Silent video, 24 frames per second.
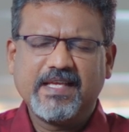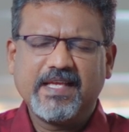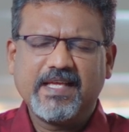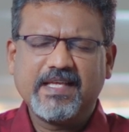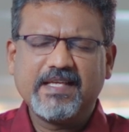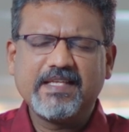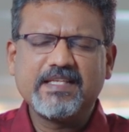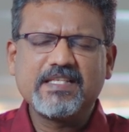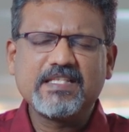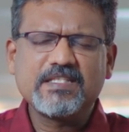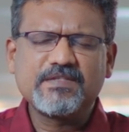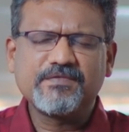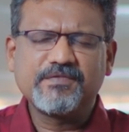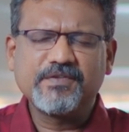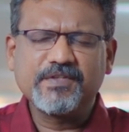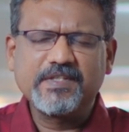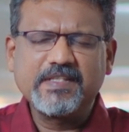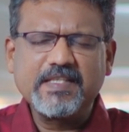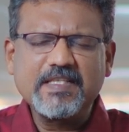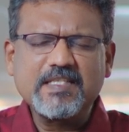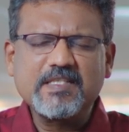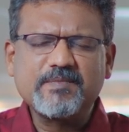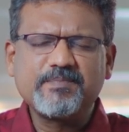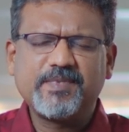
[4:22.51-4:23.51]
And it is for
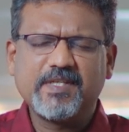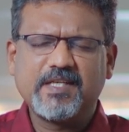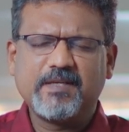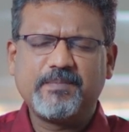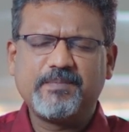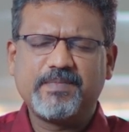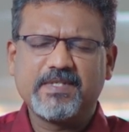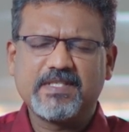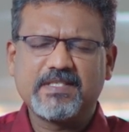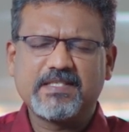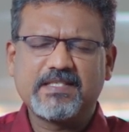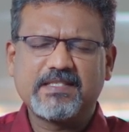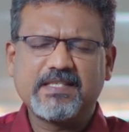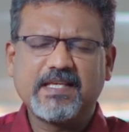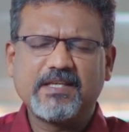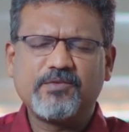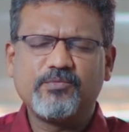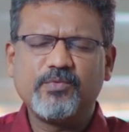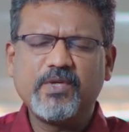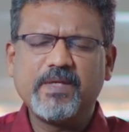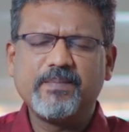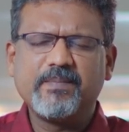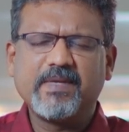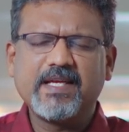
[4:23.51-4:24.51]
this purpose that
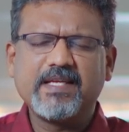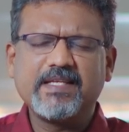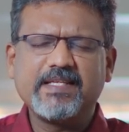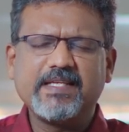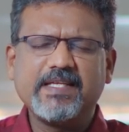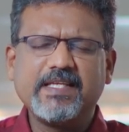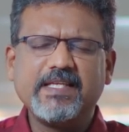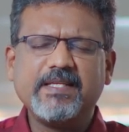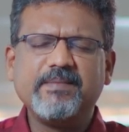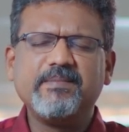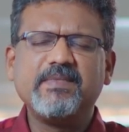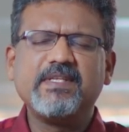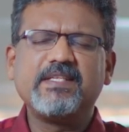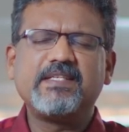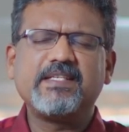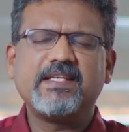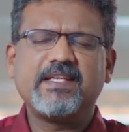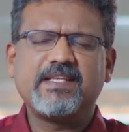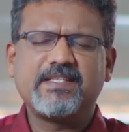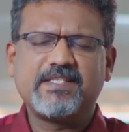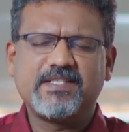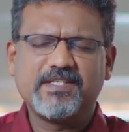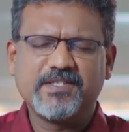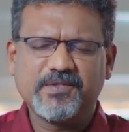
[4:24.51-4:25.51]
we might
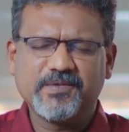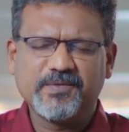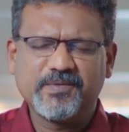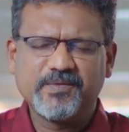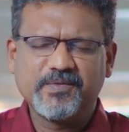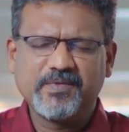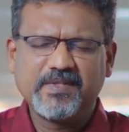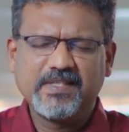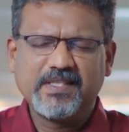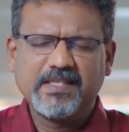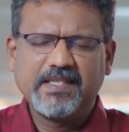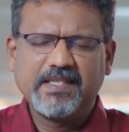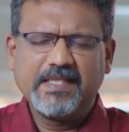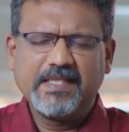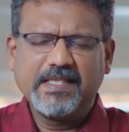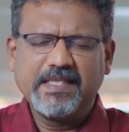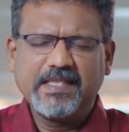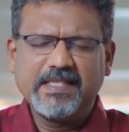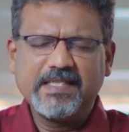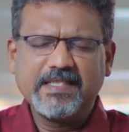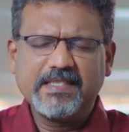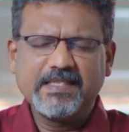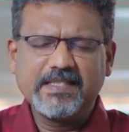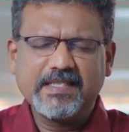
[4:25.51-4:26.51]
imitate you
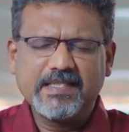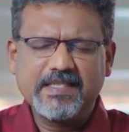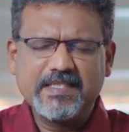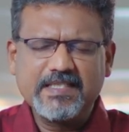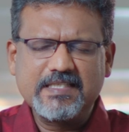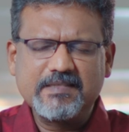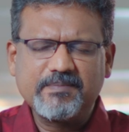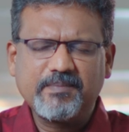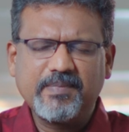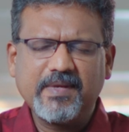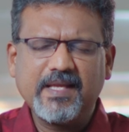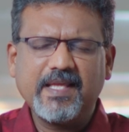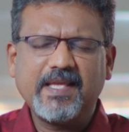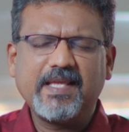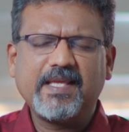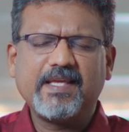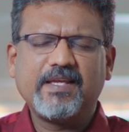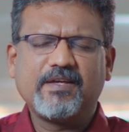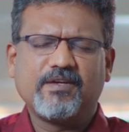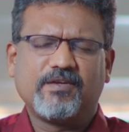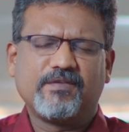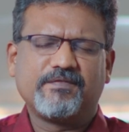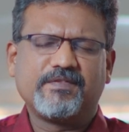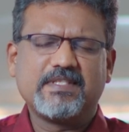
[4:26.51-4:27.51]
in the
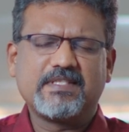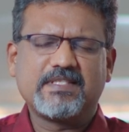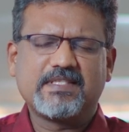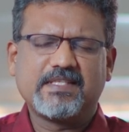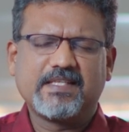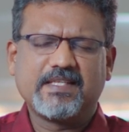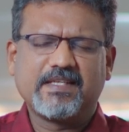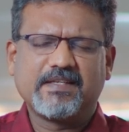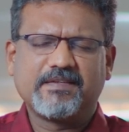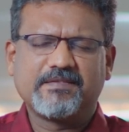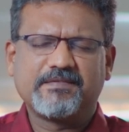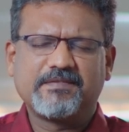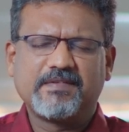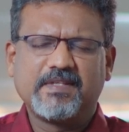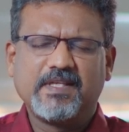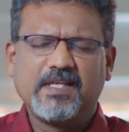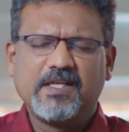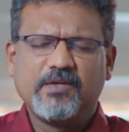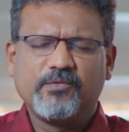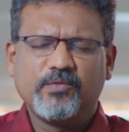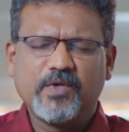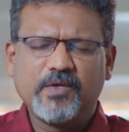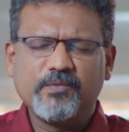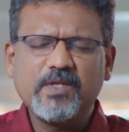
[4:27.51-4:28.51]
display of this love.
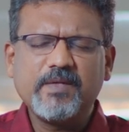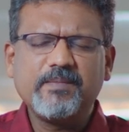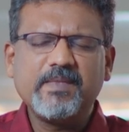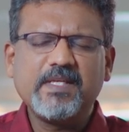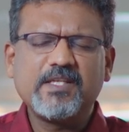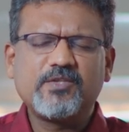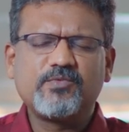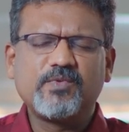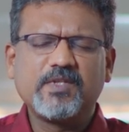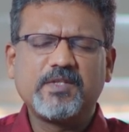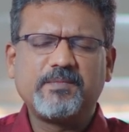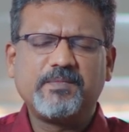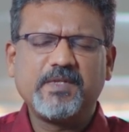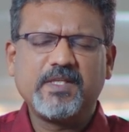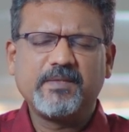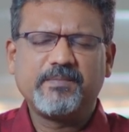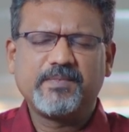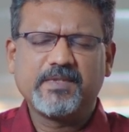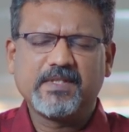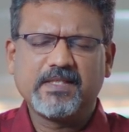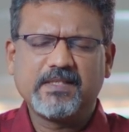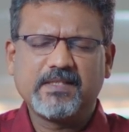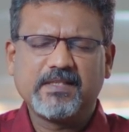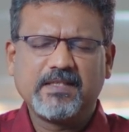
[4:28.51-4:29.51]
When we meet with
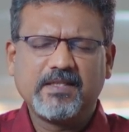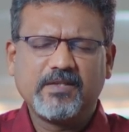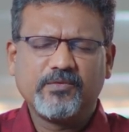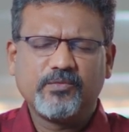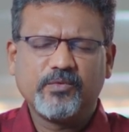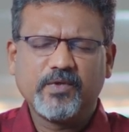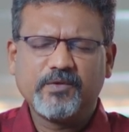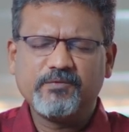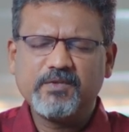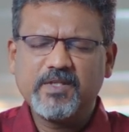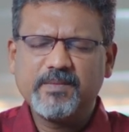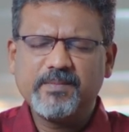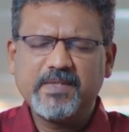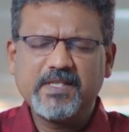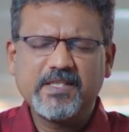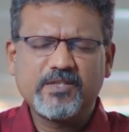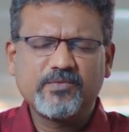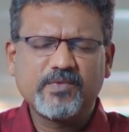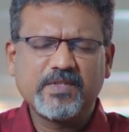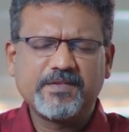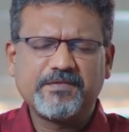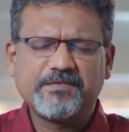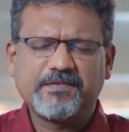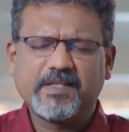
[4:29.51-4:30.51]
people, when we meet
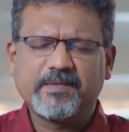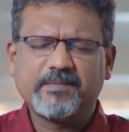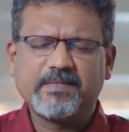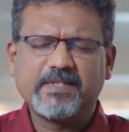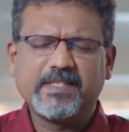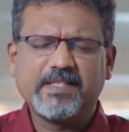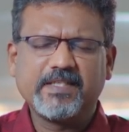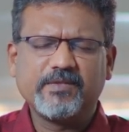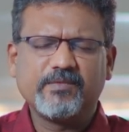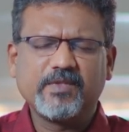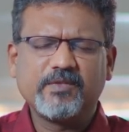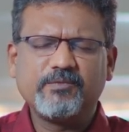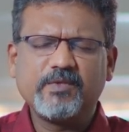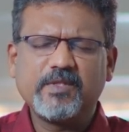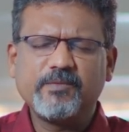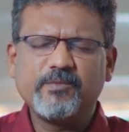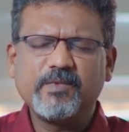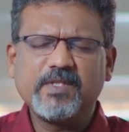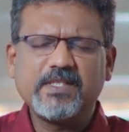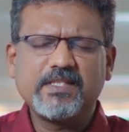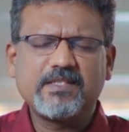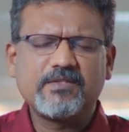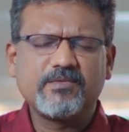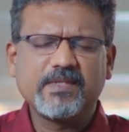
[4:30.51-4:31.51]
with family, when we
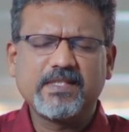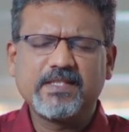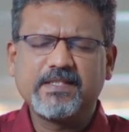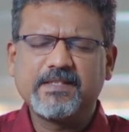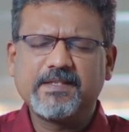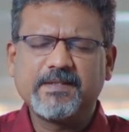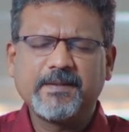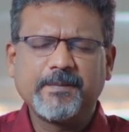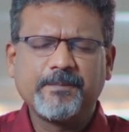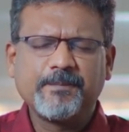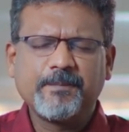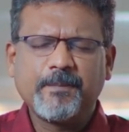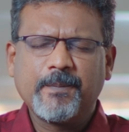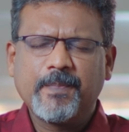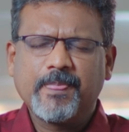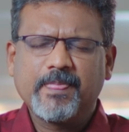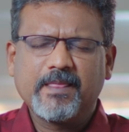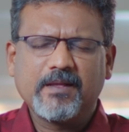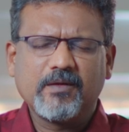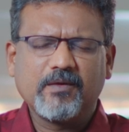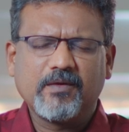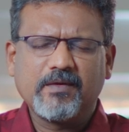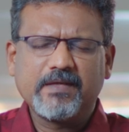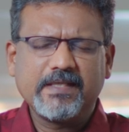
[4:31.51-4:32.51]
meet with
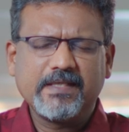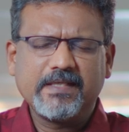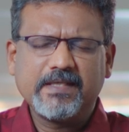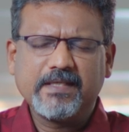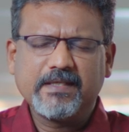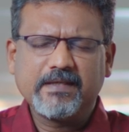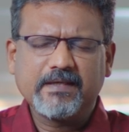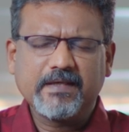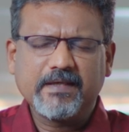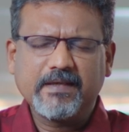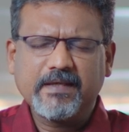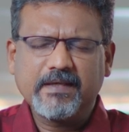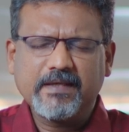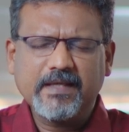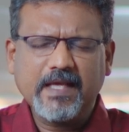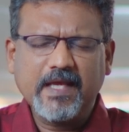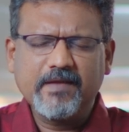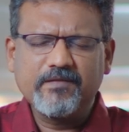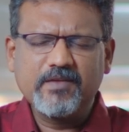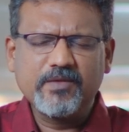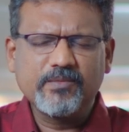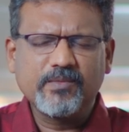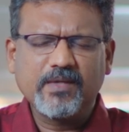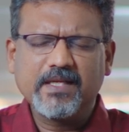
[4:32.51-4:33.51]
Lord, uh,
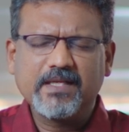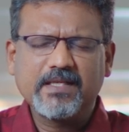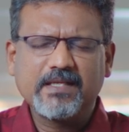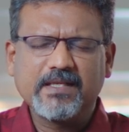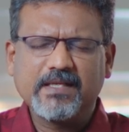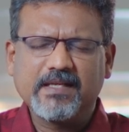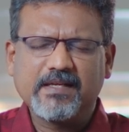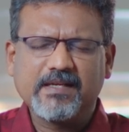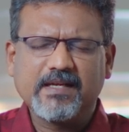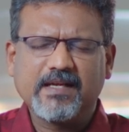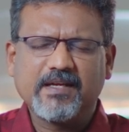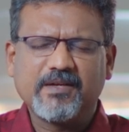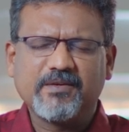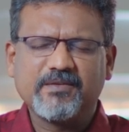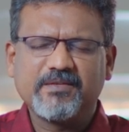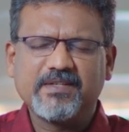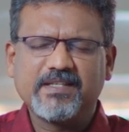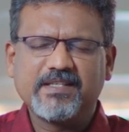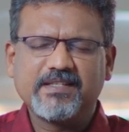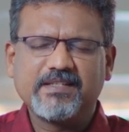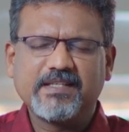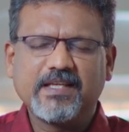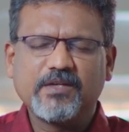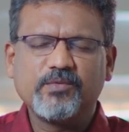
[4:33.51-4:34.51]
everyone
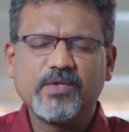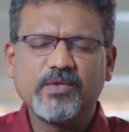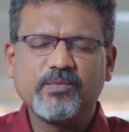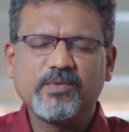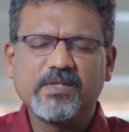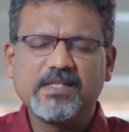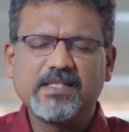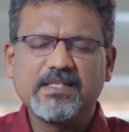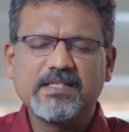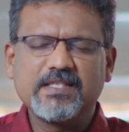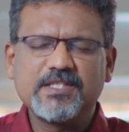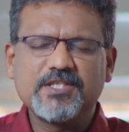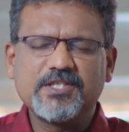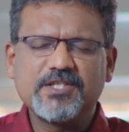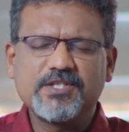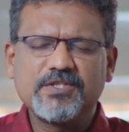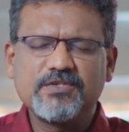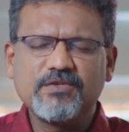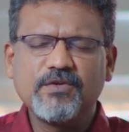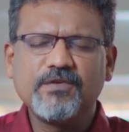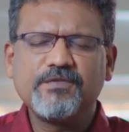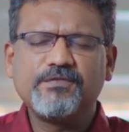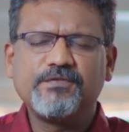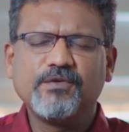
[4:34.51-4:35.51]
around, that we will
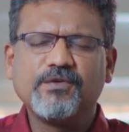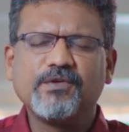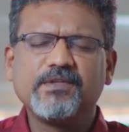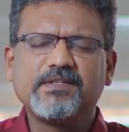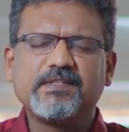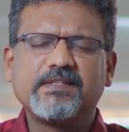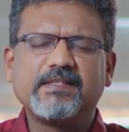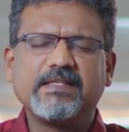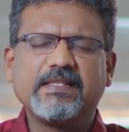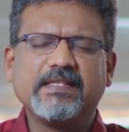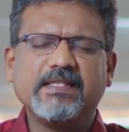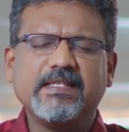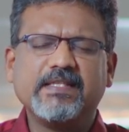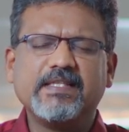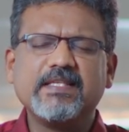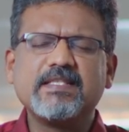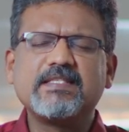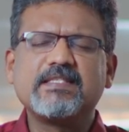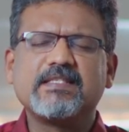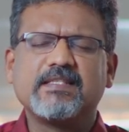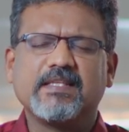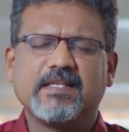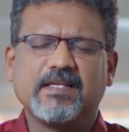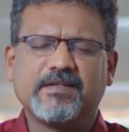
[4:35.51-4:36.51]
show forth
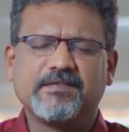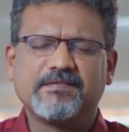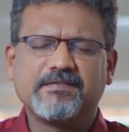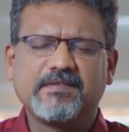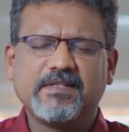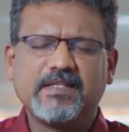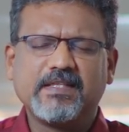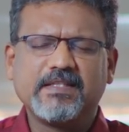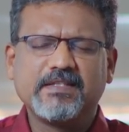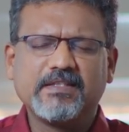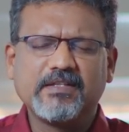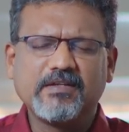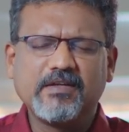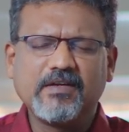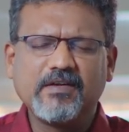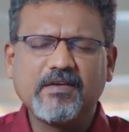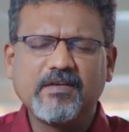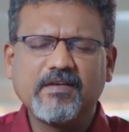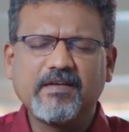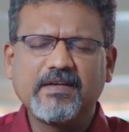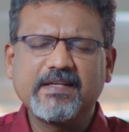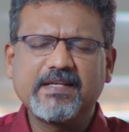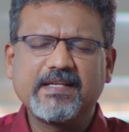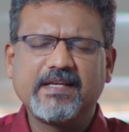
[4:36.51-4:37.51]
this love, the
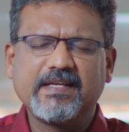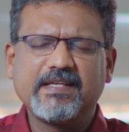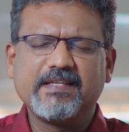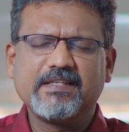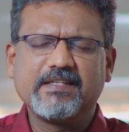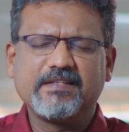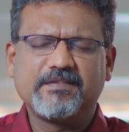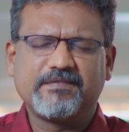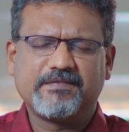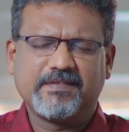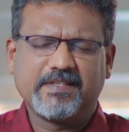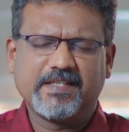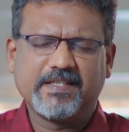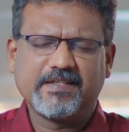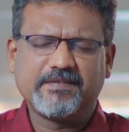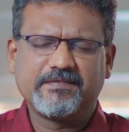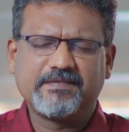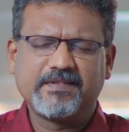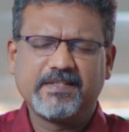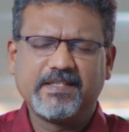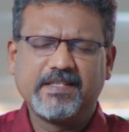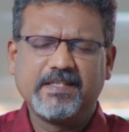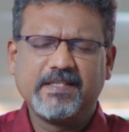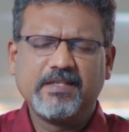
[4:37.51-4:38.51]
God kind of love.
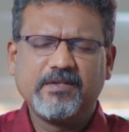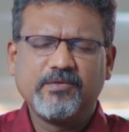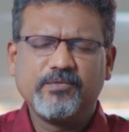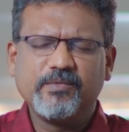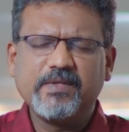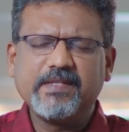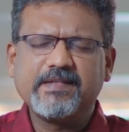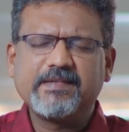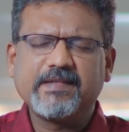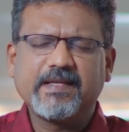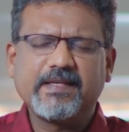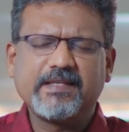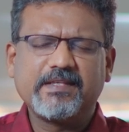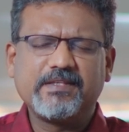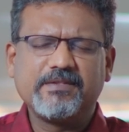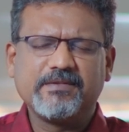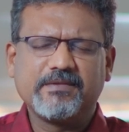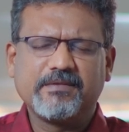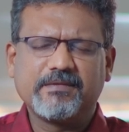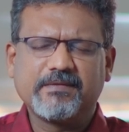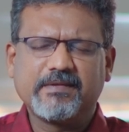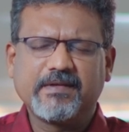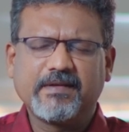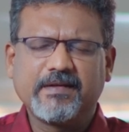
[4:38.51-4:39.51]
We thank you,
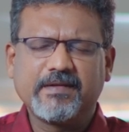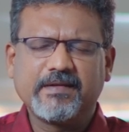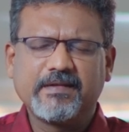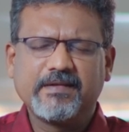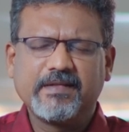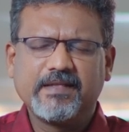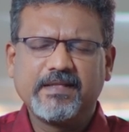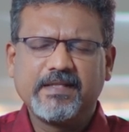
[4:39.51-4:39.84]
O God.